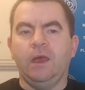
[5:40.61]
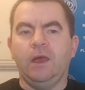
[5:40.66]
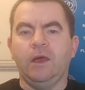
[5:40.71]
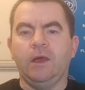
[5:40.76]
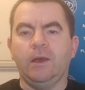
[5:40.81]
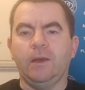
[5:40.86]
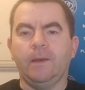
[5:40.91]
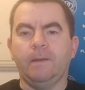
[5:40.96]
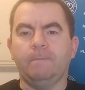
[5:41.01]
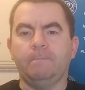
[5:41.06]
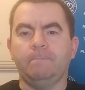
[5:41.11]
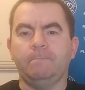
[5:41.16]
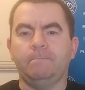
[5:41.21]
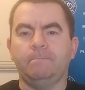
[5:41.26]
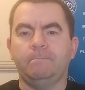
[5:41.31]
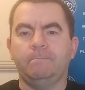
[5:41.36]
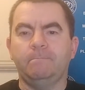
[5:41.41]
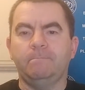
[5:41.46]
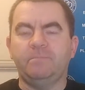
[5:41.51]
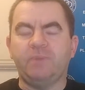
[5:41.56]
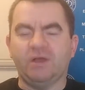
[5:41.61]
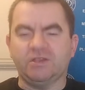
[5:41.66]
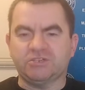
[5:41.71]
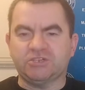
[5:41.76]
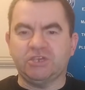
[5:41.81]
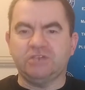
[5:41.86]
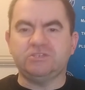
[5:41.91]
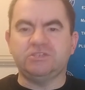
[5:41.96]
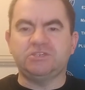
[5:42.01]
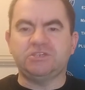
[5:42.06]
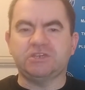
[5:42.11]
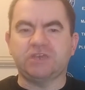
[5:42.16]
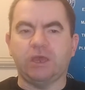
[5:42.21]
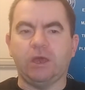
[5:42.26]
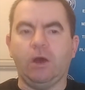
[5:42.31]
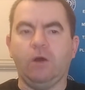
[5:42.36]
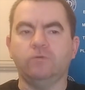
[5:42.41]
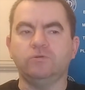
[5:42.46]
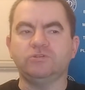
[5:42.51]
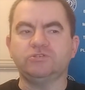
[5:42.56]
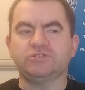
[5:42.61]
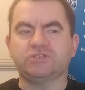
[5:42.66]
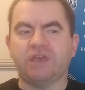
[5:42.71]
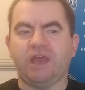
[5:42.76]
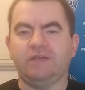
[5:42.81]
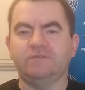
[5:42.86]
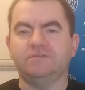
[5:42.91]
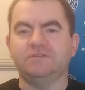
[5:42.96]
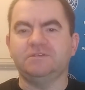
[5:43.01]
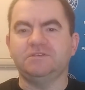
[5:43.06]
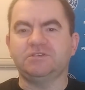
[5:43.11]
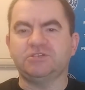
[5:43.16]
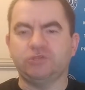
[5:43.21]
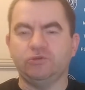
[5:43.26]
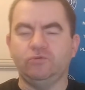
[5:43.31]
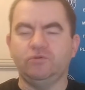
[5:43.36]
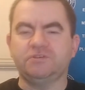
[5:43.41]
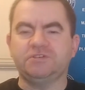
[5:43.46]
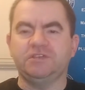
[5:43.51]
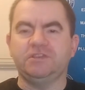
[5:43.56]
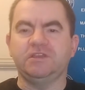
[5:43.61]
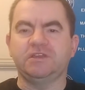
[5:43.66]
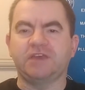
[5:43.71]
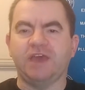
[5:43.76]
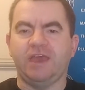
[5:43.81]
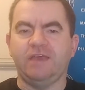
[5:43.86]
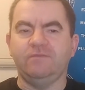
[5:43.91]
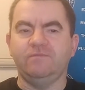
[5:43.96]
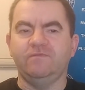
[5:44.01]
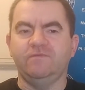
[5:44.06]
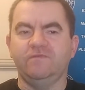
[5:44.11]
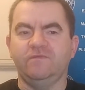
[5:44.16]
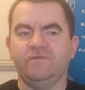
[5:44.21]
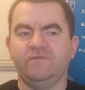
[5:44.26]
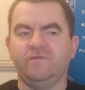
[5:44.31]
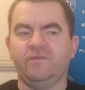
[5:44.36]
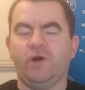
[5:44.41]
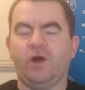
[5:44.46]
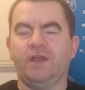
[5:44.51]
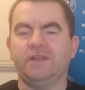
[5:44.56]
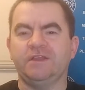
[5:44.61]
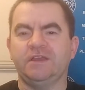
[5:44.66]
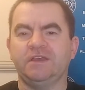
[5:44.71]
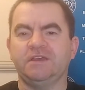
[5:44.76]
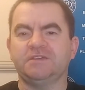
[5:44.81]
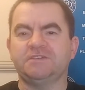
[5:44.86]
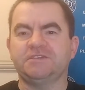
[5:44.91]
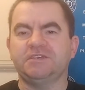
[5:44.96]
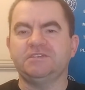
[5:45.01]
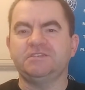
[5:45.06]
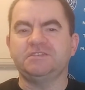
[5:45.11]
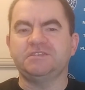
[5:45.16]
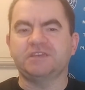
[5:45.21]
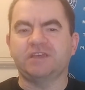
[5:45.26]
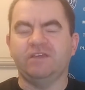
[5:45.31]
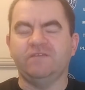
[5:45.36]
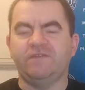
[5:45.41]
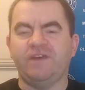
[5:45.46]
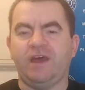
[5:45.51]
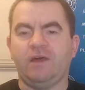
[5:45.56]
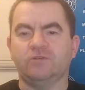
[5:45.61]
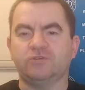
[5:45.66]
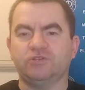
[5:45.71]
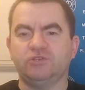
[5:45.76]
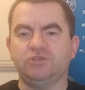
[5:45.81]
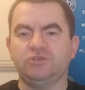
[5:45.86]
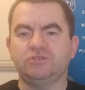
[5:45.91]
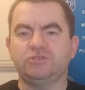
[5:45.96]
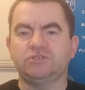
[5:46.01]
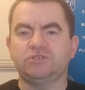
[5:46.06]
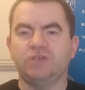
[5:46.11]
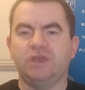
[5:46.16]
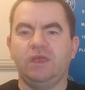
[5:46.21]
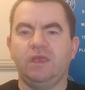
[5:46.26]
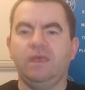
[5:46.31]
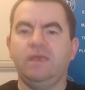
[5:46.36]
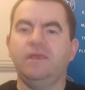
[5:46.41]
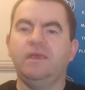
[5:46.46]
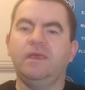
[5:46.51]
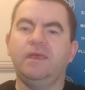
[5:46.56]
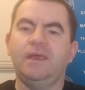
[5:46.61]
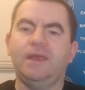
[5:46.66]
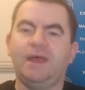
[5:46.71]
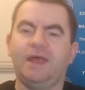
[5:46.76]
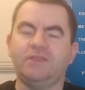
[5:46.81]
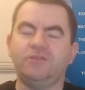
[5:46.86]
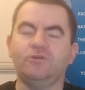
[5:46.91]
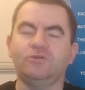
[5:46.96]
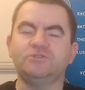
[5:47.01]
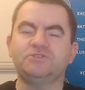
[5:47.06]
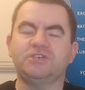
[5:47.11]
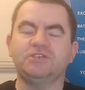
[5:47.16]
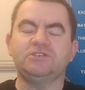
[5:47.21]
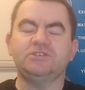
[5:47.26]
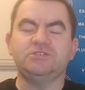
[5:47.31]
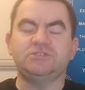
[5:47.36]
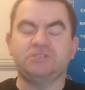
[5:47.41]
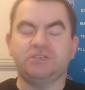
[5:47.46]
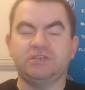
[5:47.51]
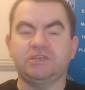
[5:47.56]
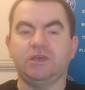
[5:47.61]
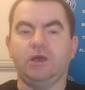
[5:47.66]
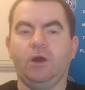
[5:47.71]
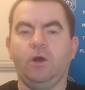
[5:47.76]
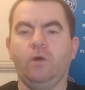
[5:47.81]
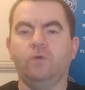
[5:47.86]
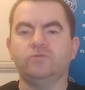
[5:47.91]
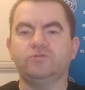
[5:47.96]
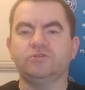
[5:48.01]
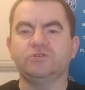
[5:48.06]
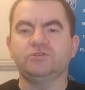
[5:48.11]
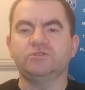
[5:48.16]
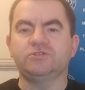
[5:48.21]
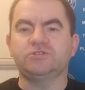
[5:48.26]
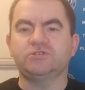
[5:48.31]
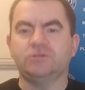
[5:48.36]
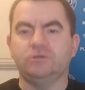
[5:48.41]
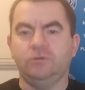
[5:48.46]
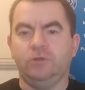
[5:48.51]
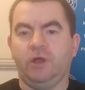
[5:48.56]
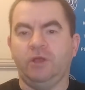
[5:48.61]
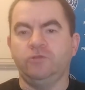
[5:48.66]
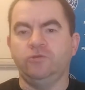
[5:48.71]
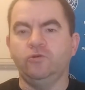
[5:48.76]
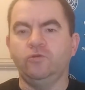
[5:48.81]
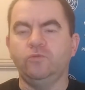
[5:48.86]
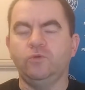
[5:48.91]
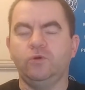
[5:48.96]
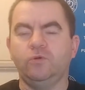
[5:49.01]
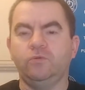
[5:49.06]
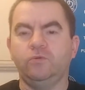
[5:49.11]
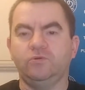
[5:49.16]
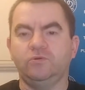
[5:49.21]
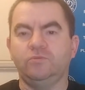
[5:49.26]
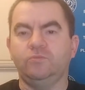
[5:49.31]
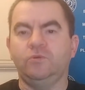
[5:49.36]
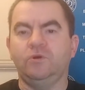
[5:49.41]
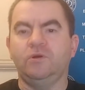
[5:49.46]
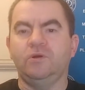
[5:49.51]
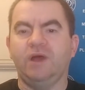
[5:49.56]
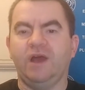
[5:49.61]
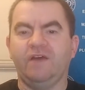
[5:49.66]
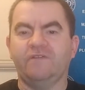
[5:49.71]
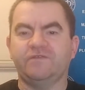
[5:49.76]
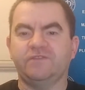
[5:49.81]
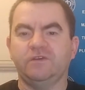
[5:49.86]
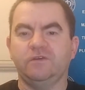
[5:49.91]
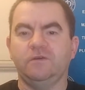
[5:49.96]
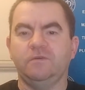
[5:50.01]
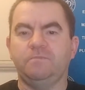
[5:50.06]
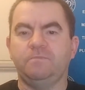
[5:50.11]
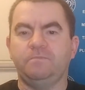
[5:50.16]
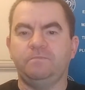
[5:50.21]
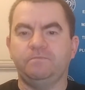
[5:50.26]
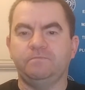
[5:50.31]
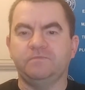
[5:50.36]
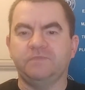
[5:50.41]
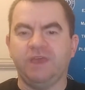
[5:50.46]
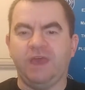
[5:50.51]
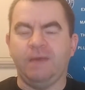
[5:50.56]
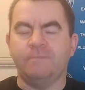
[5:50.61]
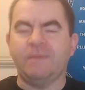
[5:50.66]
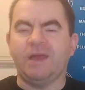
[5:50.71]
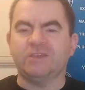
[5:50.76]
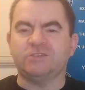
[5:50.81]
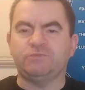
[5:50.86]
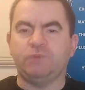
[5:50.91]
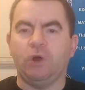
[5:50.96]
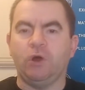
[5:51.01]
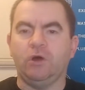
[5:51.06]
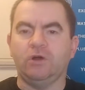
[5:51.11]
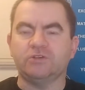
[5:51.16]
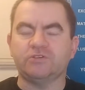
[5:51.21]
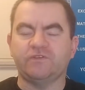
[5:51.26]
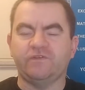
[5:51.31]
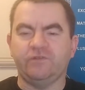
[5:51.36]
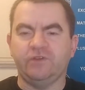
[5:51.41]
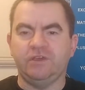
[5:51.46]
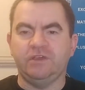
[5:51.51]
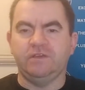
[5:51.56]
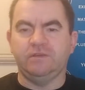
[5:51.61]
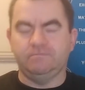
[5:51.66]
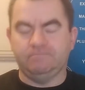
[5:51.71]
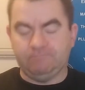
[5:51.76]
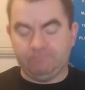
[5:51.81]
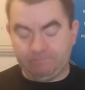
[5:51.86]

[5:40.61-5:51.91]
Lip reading: But season ticket holders can still see the game via their season ticket vouchers. And non-season ticket holders, like normal, will have to get a match pass for it.